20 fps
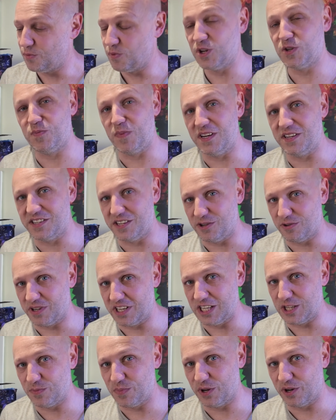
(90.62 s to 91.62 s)
which means that you'll
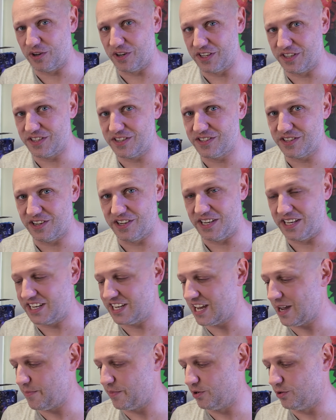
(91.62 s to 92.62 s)
need to put it on a sturdy
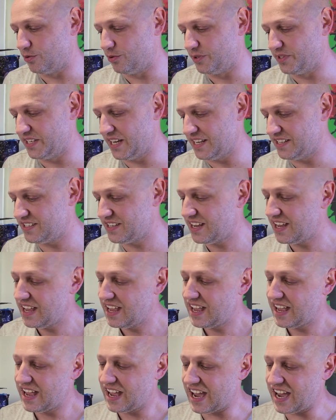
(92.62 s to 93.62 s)
cabinet or desk.
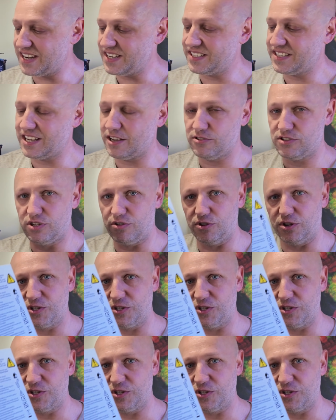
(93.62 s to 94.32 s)
And it tells you